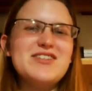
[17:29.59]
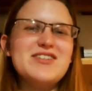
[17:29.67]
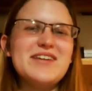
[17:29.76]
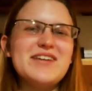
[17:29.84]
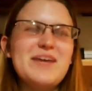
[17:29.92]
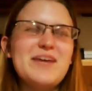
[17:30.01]

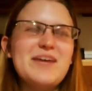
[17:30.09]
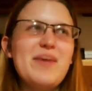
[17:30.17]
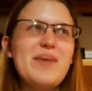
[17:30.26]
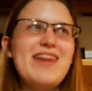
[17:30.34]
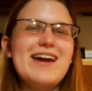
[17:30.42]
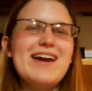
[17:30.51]
Like when they
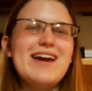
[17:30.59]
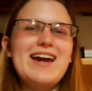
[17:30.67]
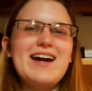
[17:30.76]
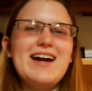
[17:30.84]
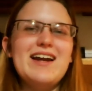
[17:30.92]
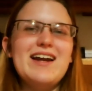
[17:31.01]
can't
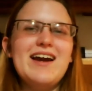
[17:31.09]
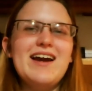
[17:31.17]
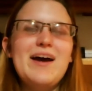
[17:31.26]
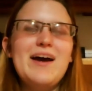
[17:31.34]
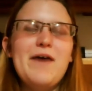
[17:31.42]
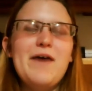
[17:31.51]

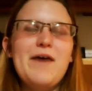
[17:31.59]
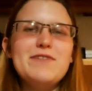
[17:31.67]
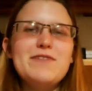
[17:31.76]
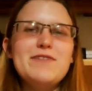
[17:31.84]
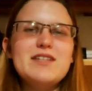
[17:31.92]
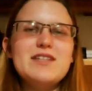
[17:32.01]

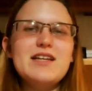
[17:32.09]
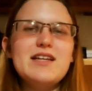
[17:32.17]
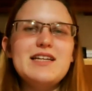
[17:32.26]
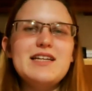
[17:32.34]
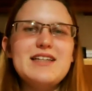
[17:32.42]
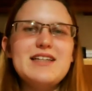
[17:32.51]
physically
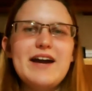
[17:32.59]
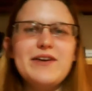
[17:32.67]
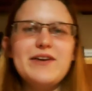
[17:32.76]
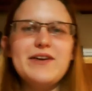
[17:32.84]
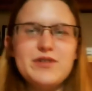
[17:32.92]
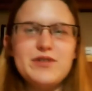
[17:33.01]

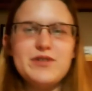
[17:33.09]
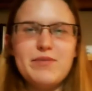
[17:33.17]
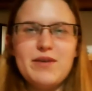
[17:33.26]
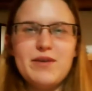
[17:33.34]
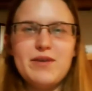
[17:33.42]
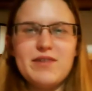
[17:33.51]
diagnose something
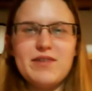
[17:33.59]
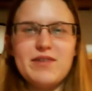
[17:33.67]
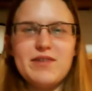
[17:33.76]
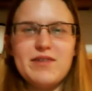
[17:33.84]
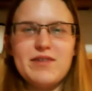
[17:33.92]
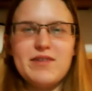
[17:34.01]
with a
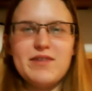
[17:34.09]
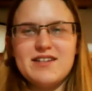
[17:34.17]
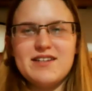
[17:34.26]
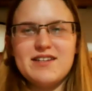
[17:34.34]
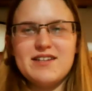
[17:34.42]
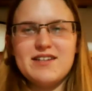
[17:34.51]
test, it
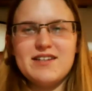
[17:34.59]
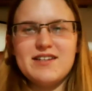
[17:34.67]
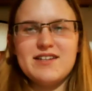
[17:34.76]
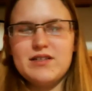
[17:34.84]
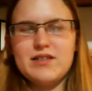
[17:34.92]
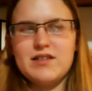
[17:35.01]

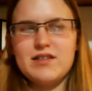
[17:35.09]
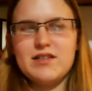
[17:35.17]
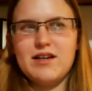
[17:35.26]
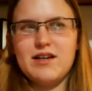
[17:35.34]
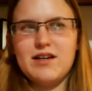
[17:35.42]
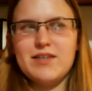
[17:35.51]

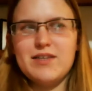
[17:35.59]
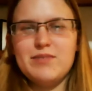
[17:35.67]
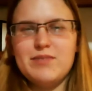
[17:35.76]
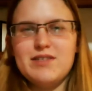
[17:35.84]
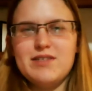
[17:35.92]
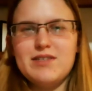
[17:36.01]
must be
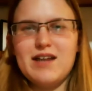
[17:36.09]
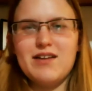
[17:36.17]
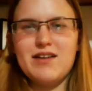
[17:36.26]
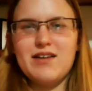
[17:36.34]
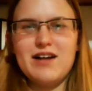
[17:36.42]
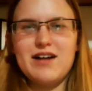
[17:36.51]

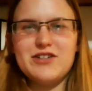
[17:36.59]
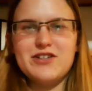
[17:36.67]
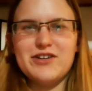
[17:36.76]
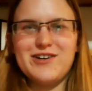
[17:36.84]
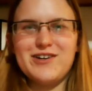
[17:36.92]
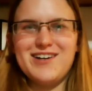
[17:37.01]

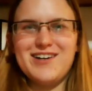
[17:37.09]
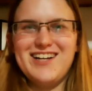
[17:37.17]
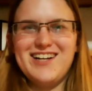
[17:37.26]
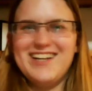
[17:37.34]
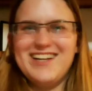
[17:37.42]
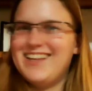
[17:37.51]
psychological.
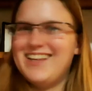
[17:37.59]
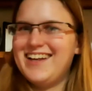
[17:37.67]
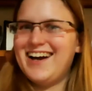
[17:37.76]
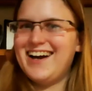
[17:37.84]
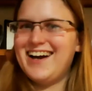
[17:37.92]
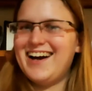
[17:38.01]

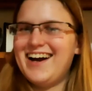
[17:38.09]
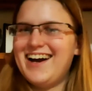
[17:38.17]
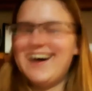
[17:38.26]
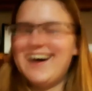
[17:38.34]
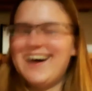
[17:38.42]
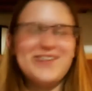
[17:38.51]
I
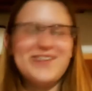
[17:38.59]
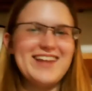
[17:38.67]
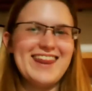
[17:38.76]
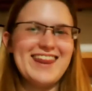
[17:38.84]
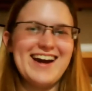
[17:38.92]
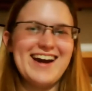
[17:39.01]
don't get
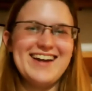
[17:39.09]
that.